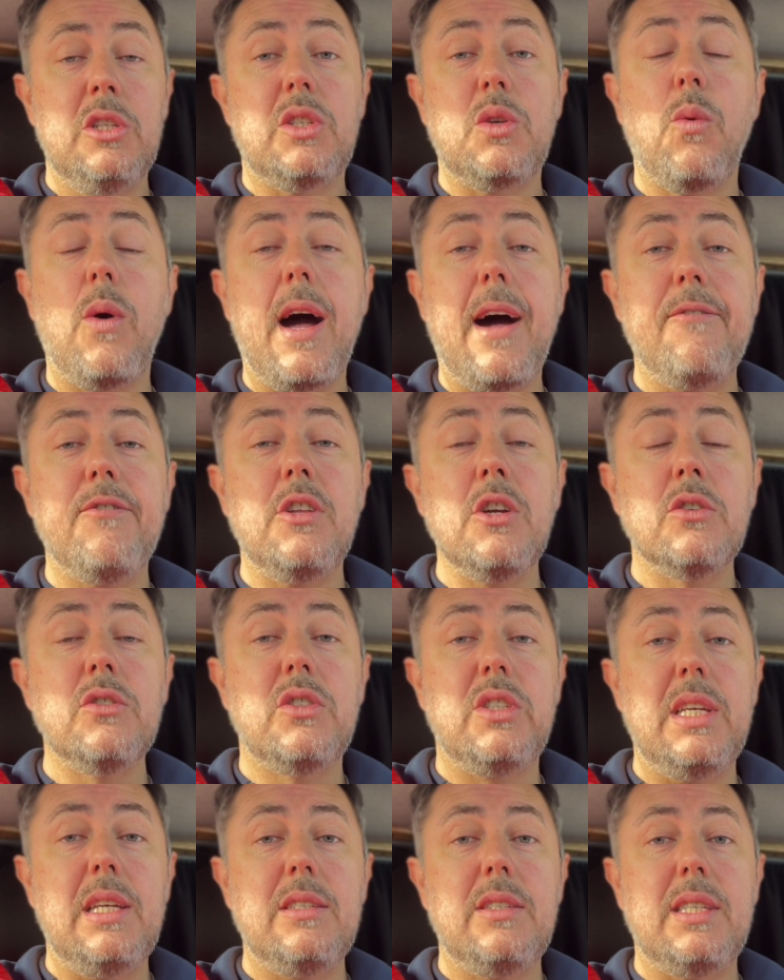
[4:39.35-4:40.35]
So what I've done
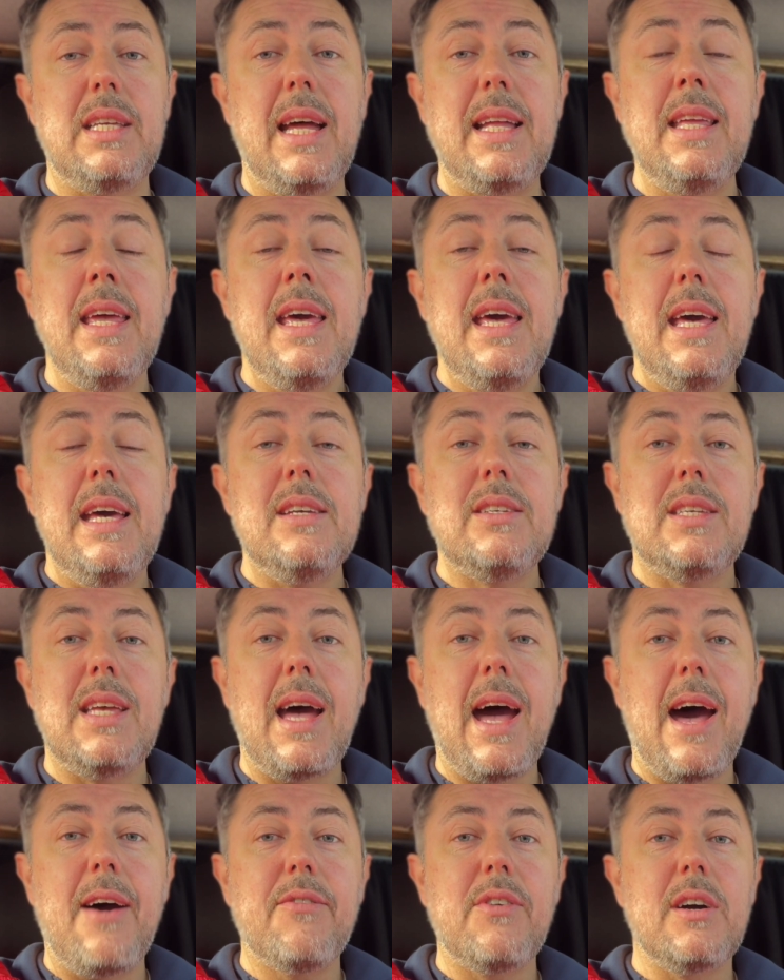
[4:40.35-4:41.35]
since then is
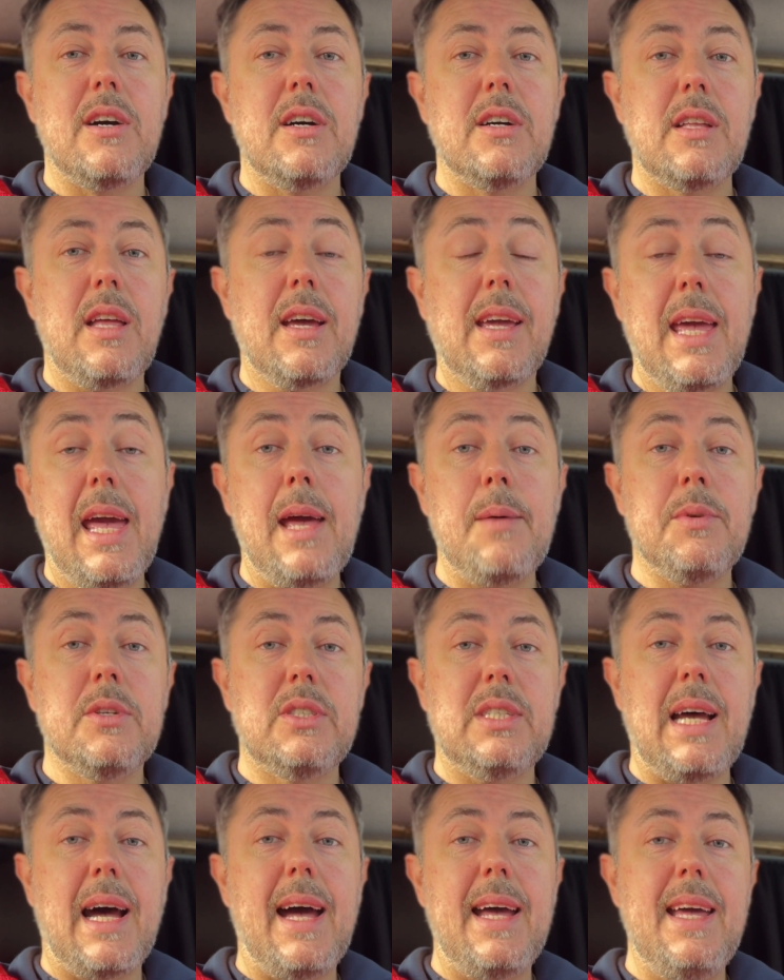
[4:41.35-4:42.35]
that I've got a cable
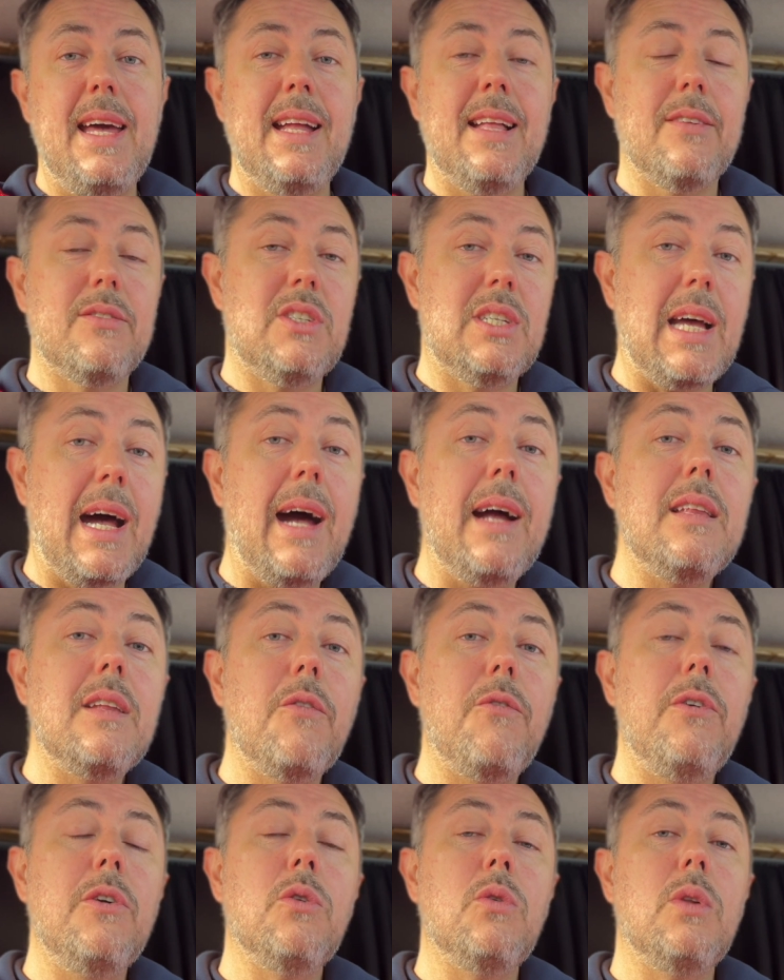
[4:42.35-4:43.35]
tie and I've tied the
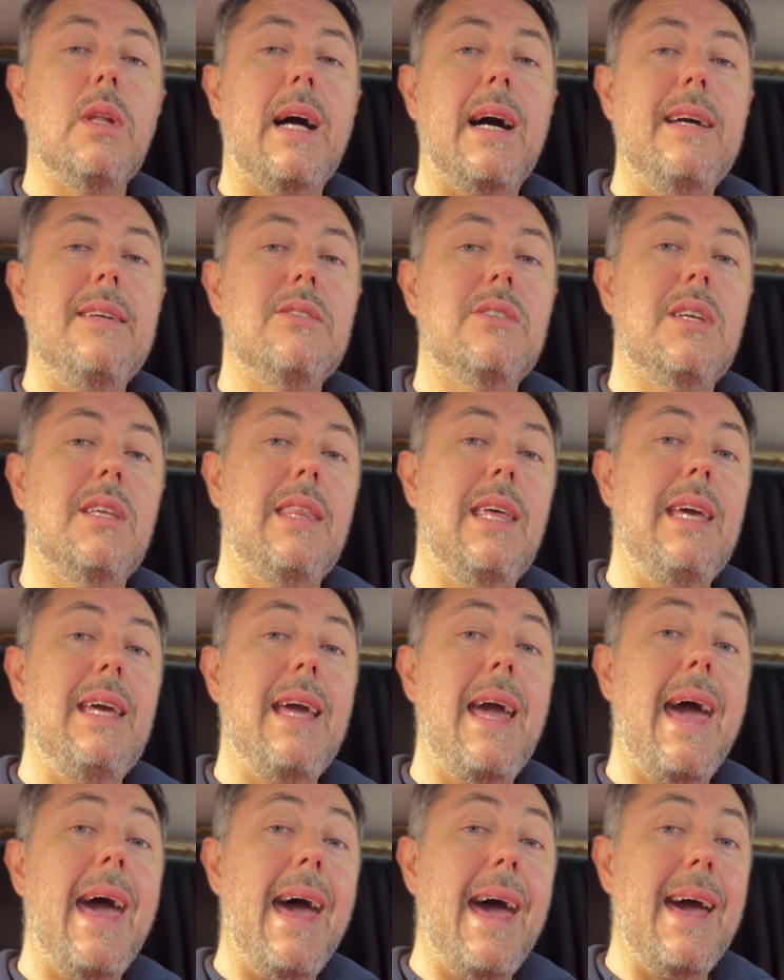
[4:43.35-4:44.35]
fuel line to
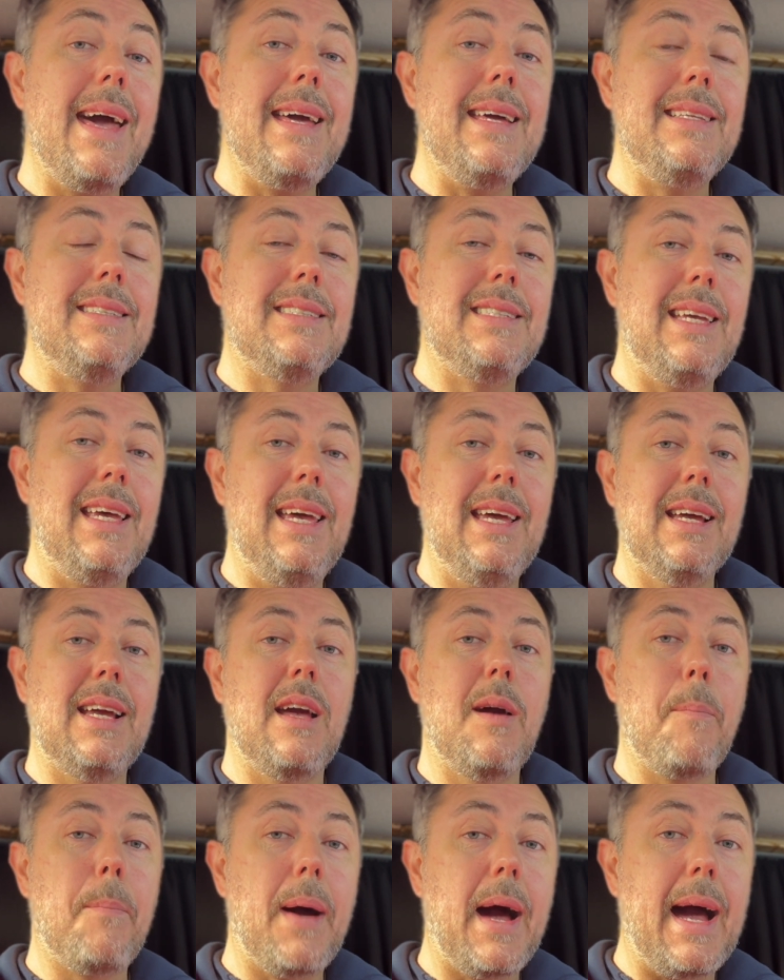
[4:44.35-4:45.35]
the air intake
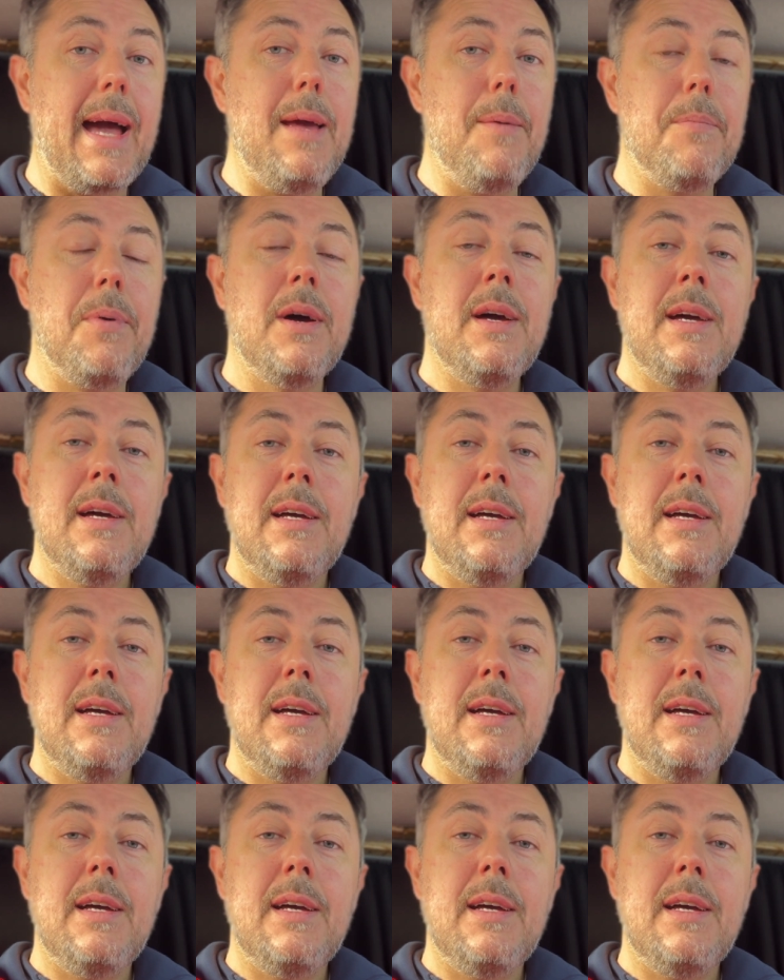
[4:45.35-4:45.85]
pipe,